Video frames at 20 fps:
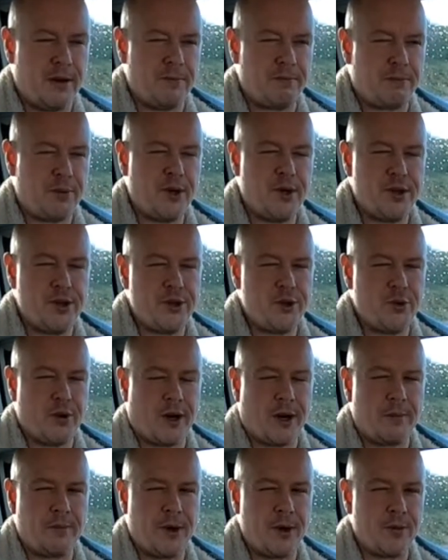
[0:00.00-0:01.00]
I'm pretty
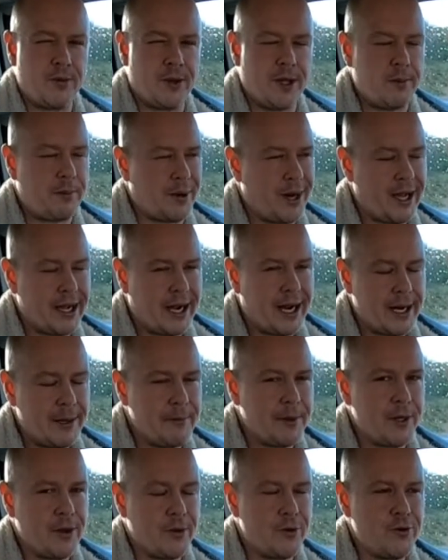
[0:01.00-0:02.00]
sure I'm right with that, but I
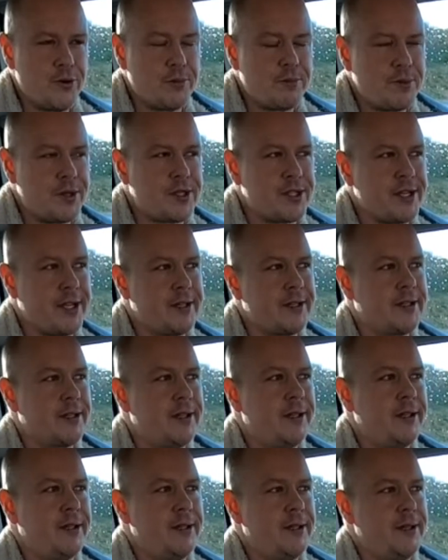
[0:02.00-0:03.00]
can't be
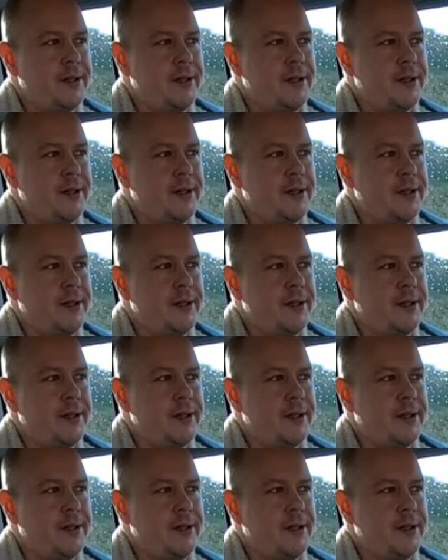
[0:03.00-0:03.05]
100%.